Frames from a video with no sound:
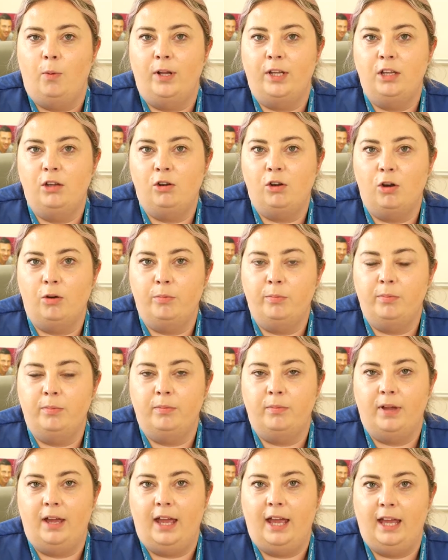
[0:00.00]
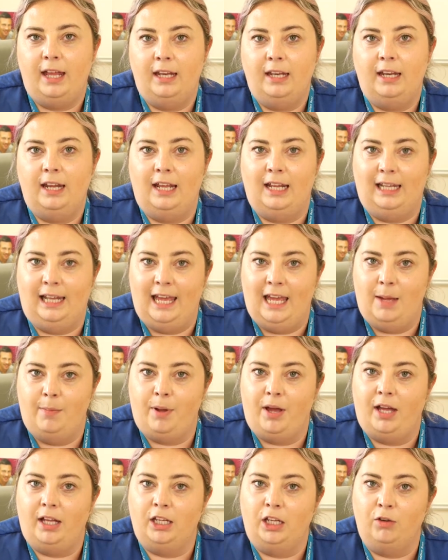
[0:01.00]
When you come in
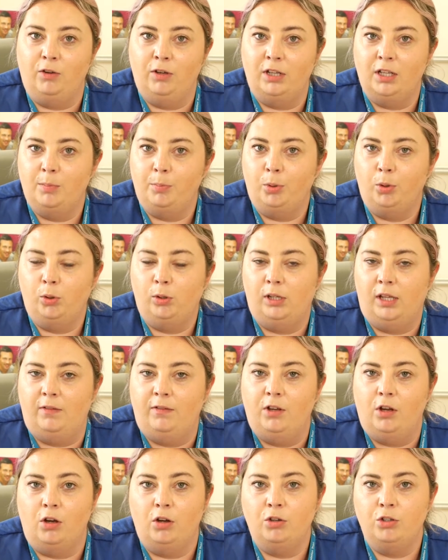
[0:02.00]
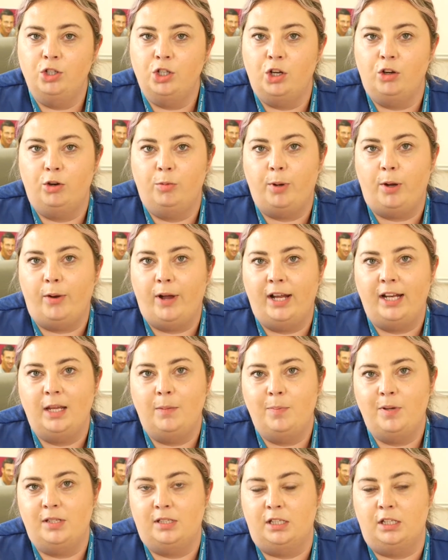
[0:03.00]
labour and you're in the pool, if you're unsure about
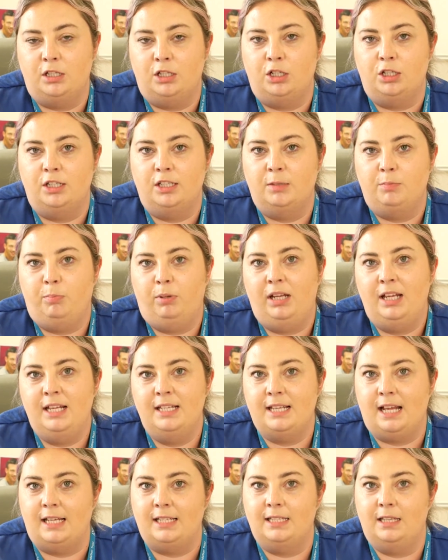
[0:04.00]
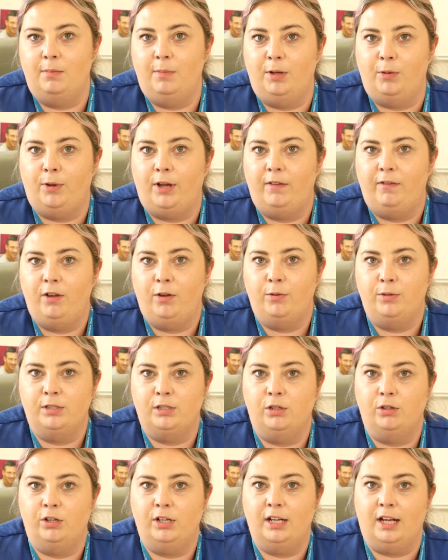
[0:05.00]
any positions, please ask the midwife who
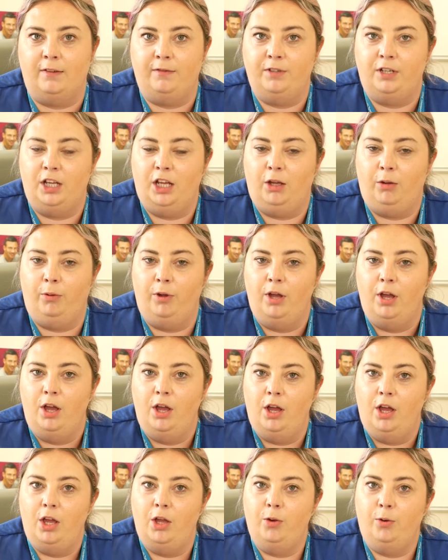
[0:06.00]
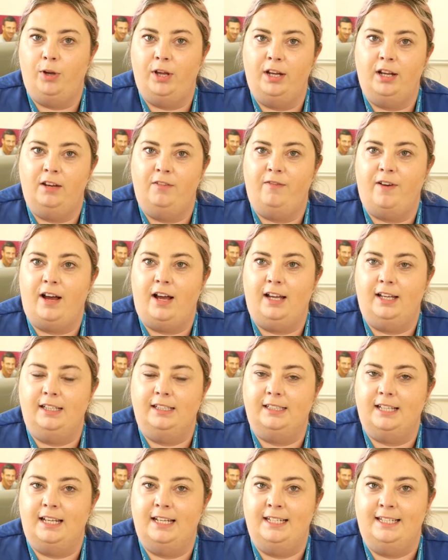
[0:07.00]
is looking after you, who can
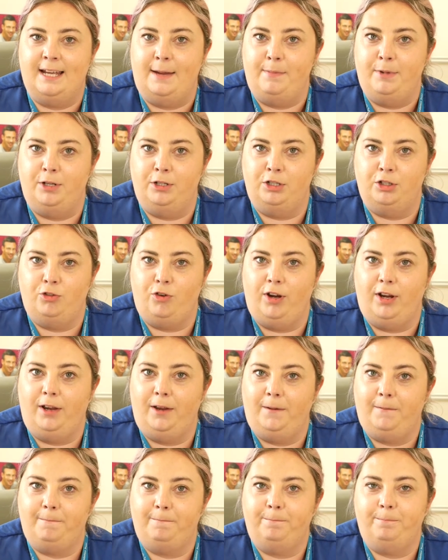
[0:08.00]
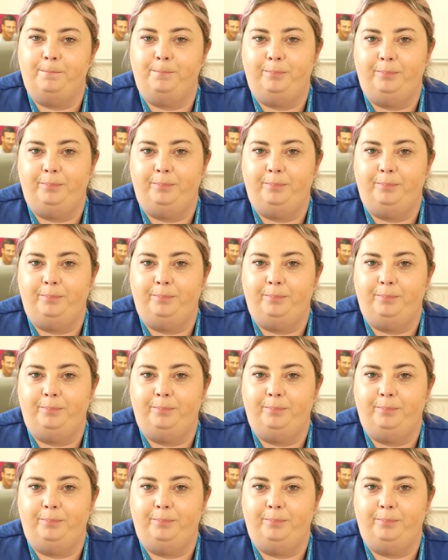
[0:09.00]
advise and demonstrate.